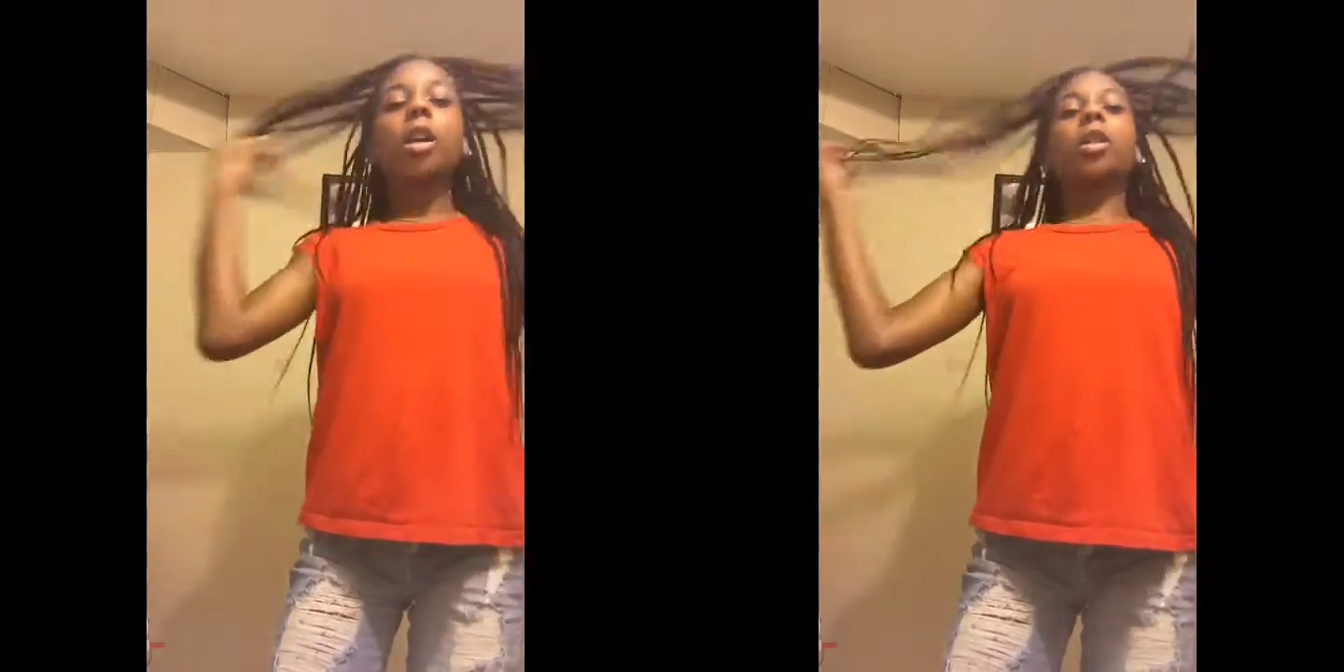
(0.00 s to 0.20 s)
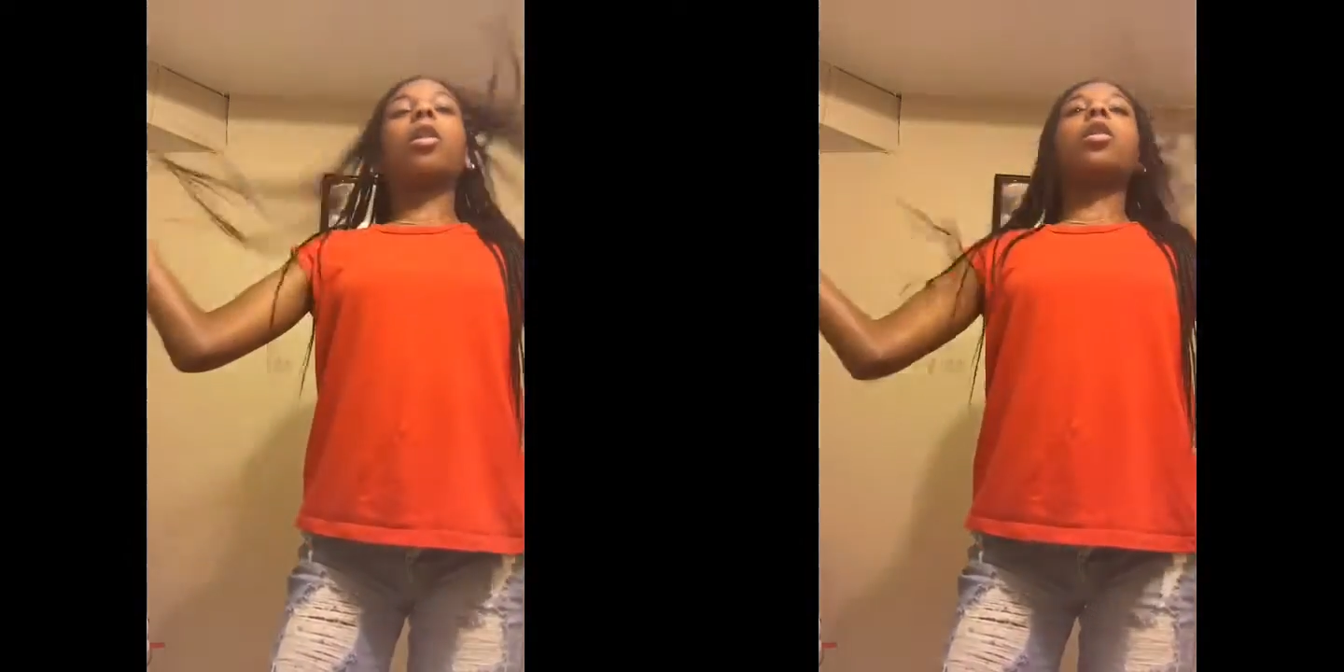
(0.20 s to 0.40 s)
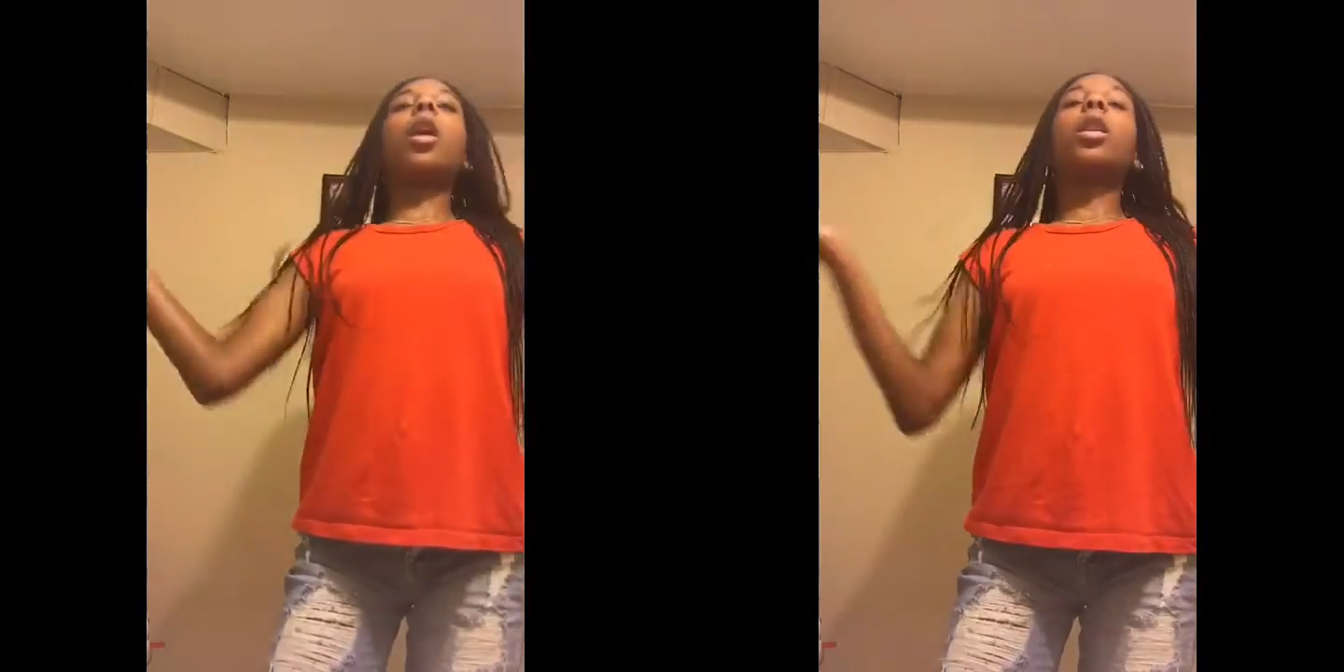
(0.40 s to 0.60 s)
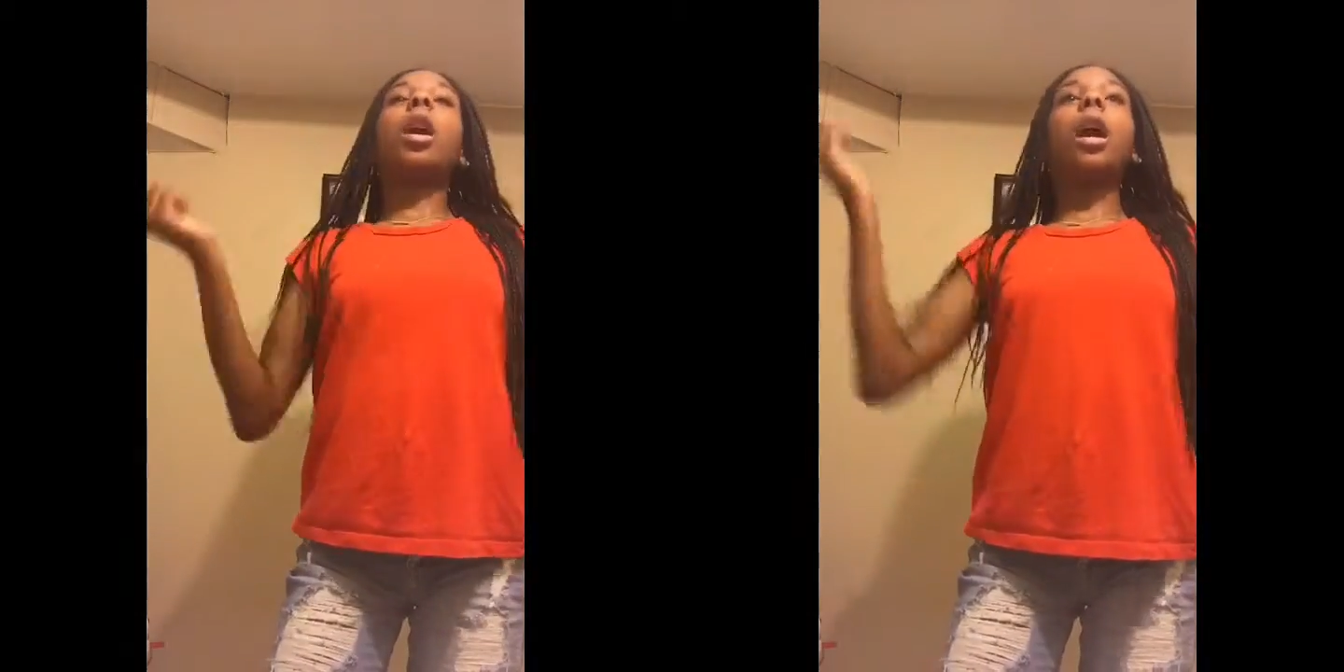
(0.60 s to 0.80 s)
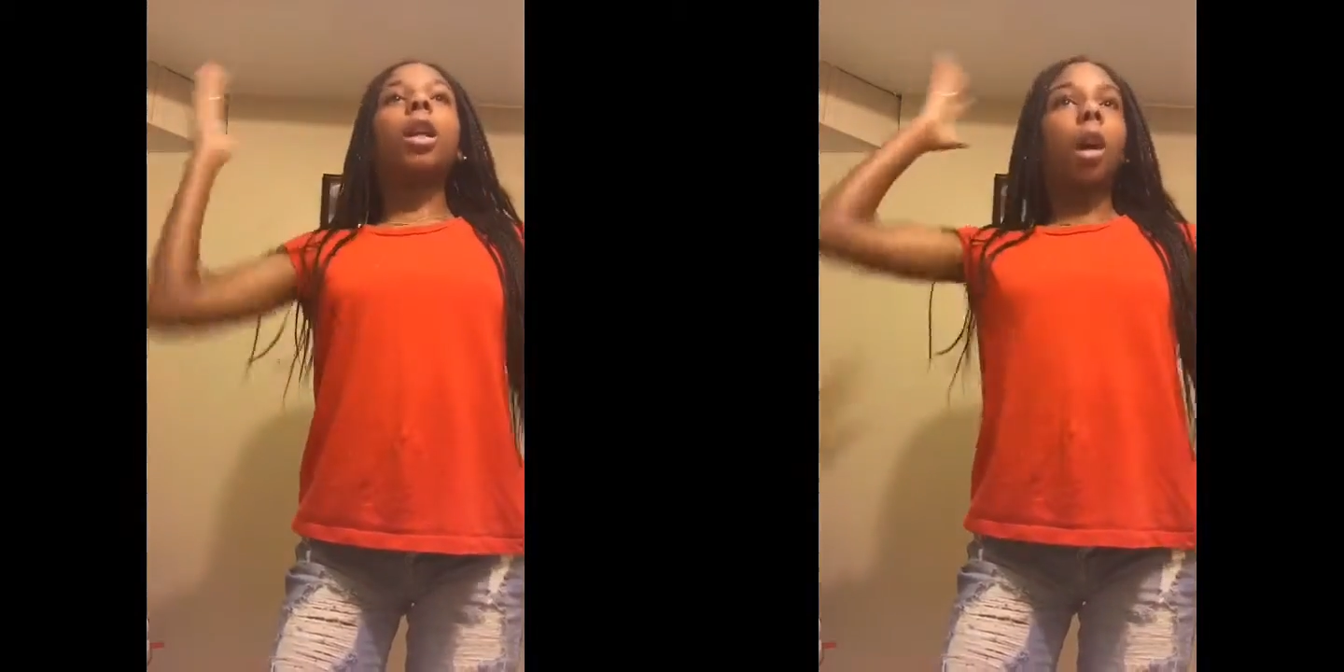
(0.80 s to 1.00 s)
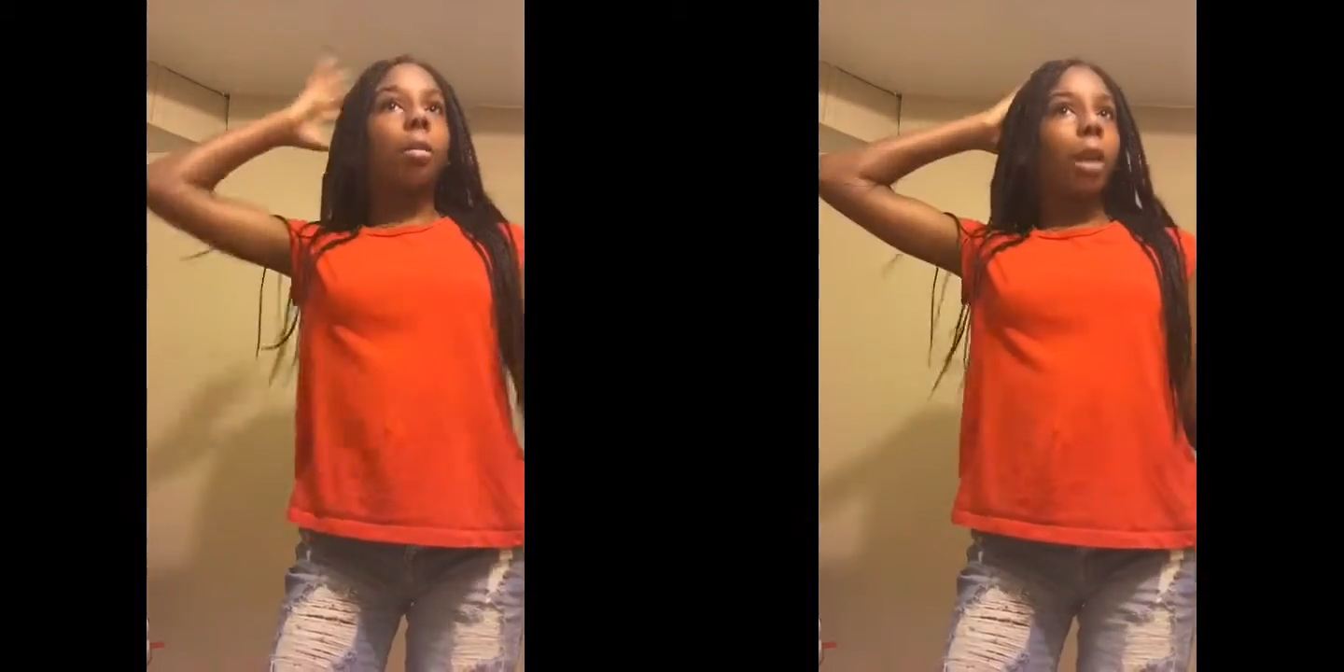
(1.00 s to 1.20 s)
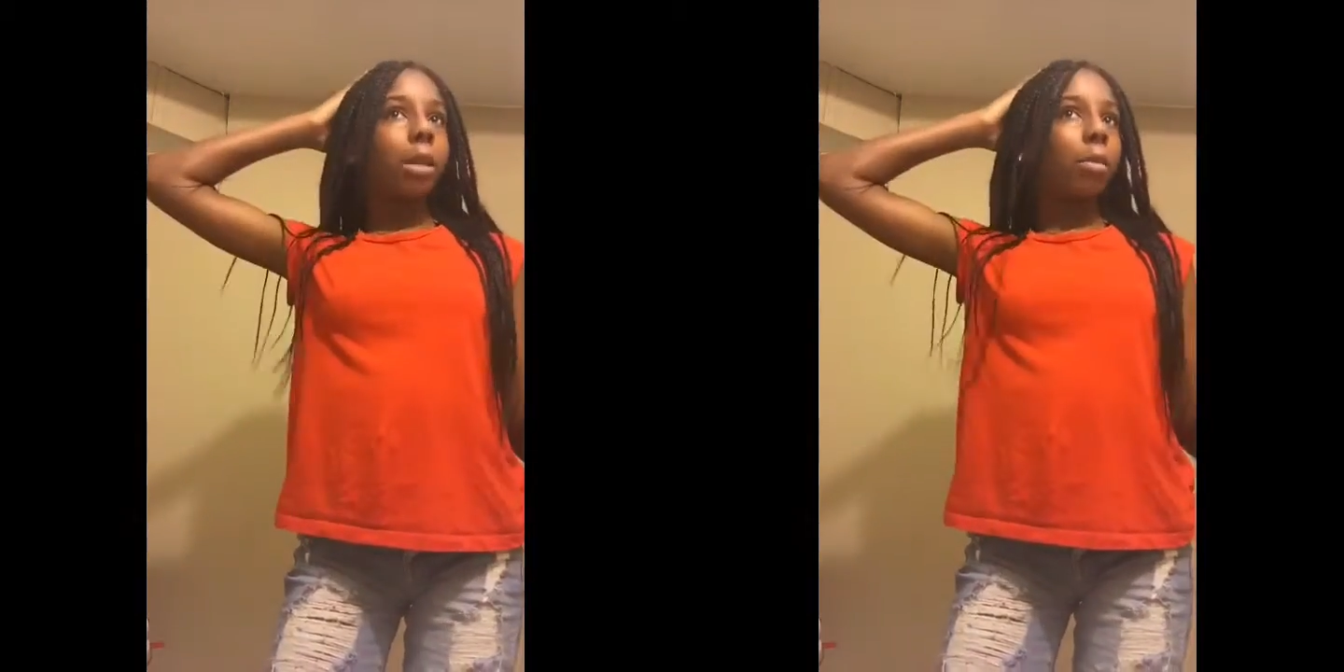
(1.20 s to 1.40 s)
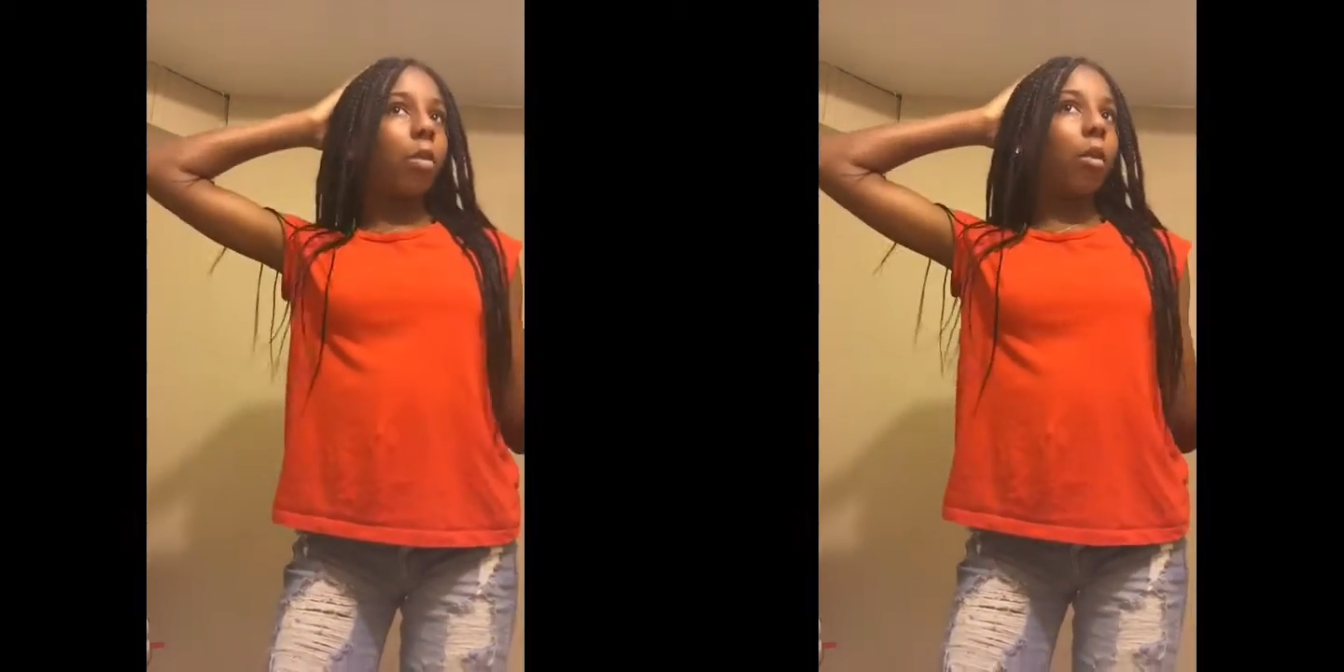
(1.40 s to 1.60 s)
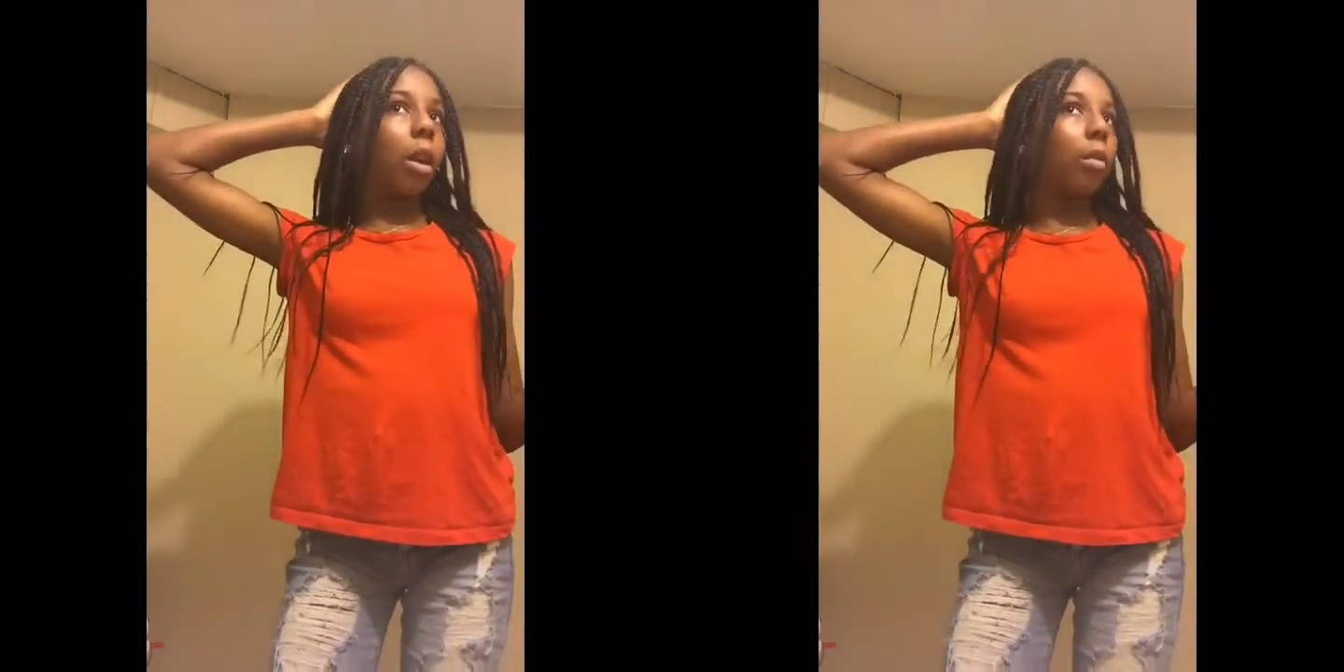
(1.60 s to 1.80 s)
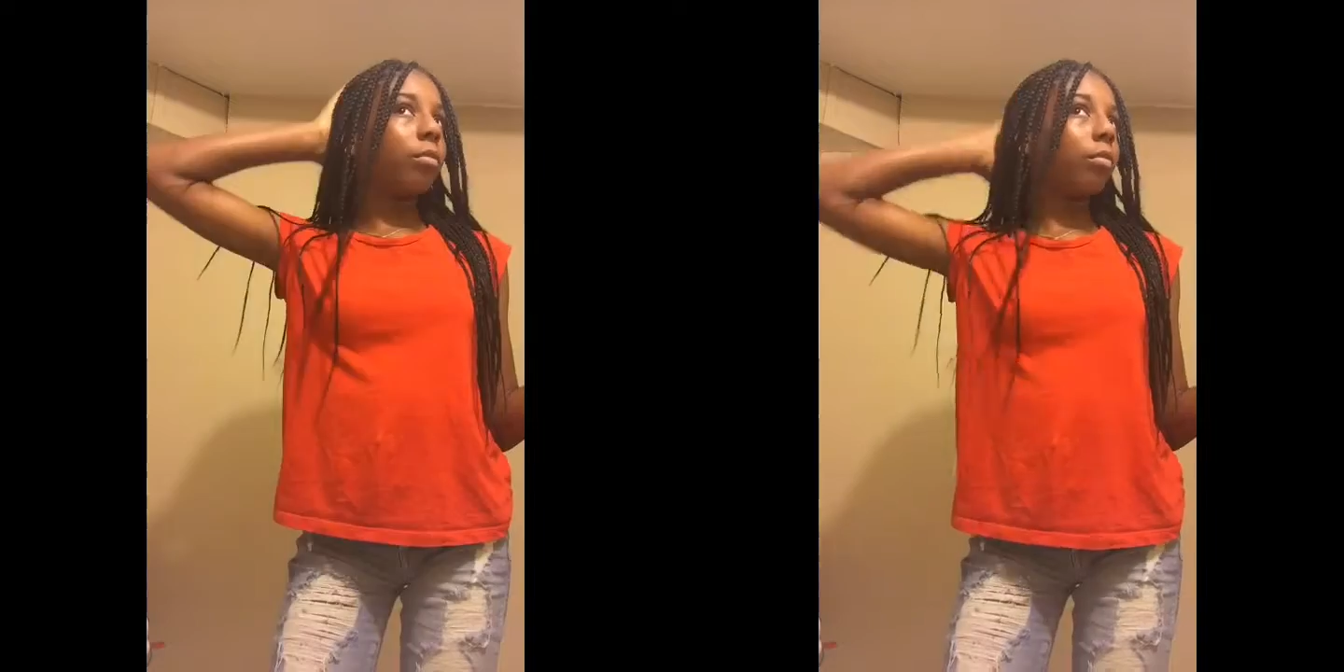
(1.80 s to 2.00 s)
So y'all know how y'all braids be going,